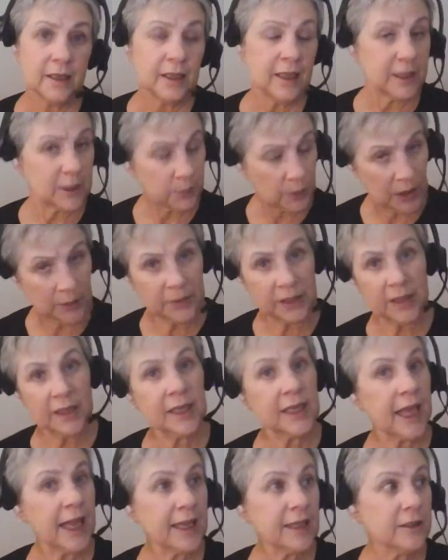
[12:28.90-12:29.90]
it's probably
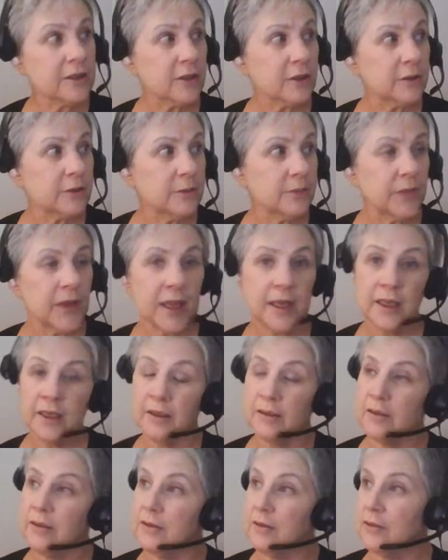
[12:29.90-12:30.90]
going to cancel, and
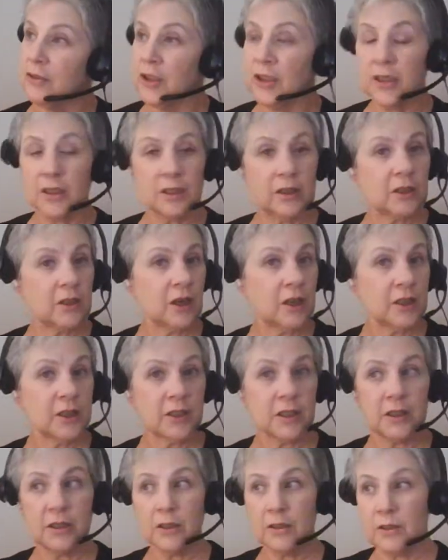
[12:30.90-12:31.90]
it just
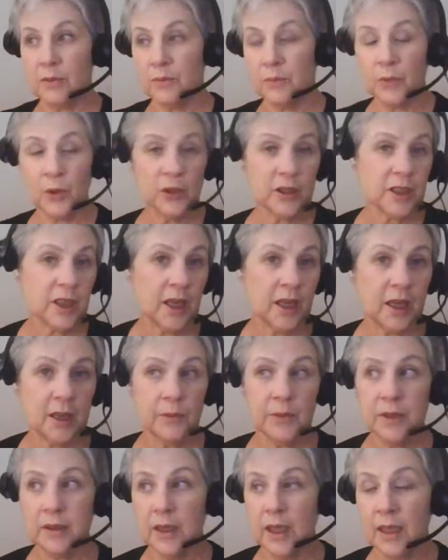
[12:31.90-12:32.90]
causes more
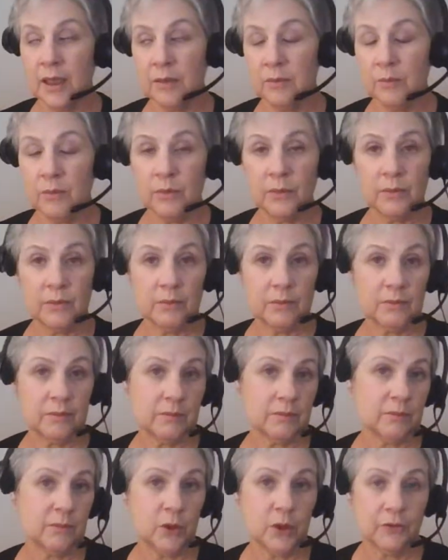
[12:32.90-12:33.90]
time and
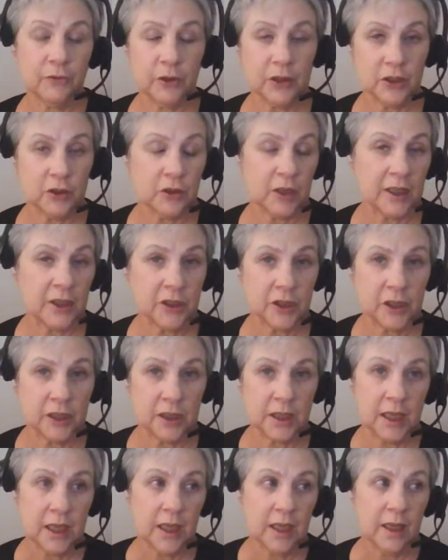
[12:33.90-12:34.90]
more
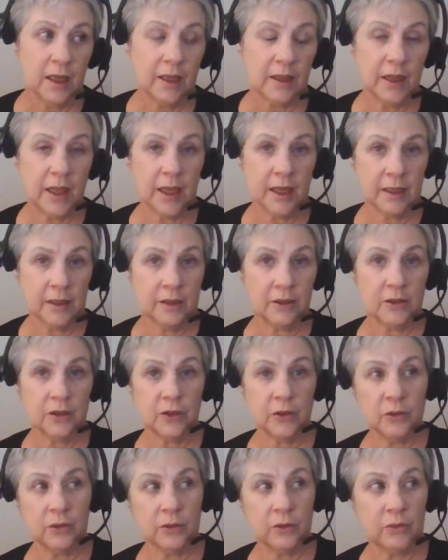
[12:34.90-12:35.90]
frustration than
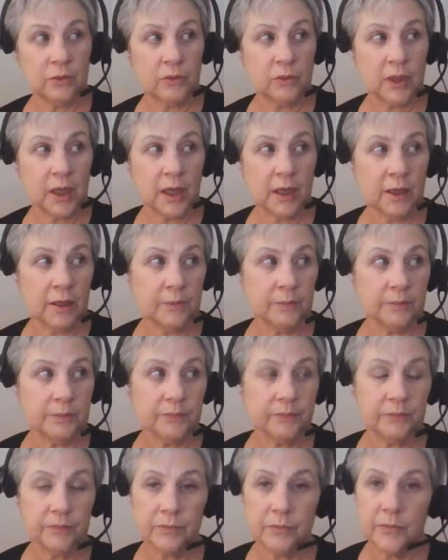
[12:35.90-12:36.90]
to I
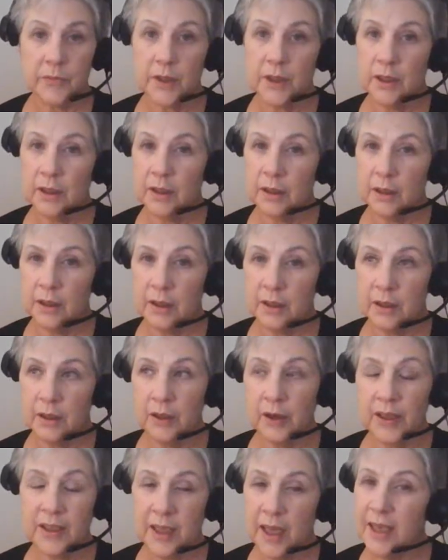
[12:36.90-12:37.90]

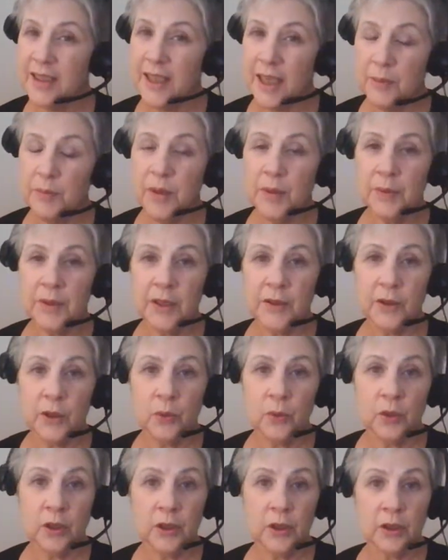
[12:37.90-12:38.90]
take people at their
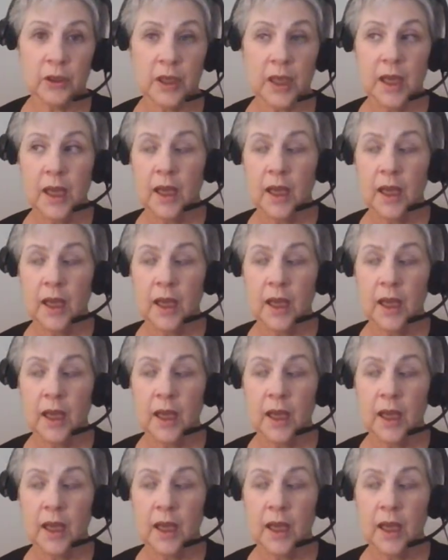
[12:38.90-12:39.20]
word.